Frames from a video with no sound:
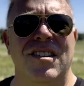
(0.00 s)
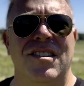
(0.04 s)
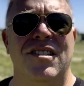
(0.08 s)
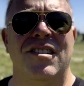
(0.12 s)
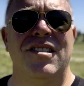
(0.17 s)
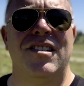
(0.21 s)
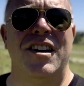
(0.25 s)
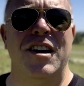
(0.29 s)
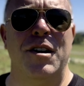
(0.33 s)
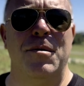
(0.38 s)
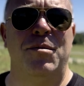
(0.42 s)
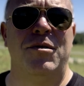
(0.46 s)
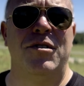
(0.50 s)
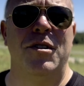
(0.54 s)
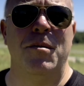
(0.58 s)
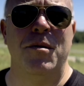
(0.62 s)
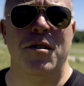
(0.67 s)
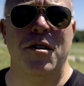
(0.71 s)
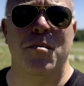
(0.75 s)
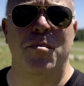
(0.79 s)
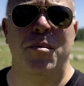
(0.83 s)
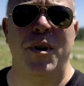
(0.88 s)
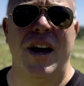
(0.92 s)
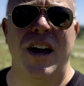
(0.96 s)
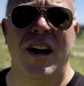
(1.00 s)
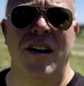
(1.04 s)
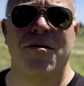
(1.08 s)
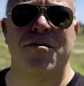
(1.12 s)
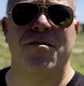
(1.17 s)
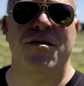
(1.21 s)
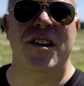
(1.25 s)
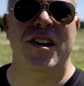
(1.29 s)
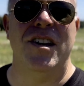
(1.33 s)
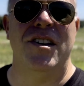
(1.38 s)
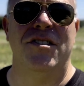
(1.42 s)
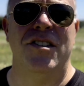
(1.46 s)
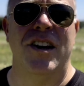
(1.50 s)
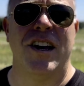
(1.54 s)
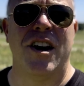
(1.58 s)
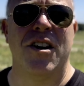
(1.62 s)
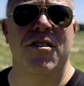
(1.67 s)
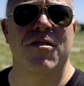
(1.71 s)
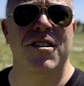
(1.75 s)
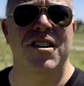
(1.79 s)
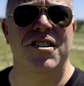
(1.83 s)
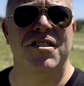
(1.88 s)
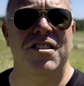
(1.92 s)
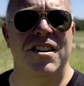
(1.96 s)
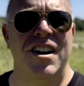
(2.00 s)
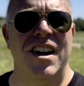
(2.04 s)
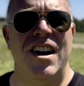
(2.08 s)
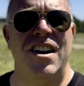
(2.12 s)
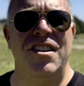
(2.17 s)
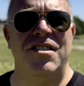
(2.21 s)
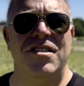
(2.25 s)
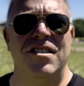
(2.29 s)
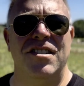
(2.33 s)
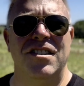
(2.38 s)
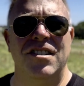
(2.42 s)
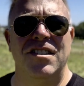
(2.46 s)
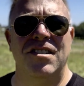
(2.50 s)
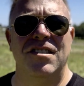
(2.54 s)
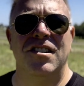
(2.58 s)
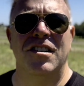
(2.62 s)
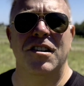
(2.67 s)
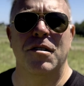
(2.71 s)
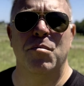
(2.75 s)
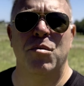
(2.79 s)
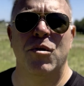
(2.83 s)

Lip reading: can skip some of the bank fees like originations and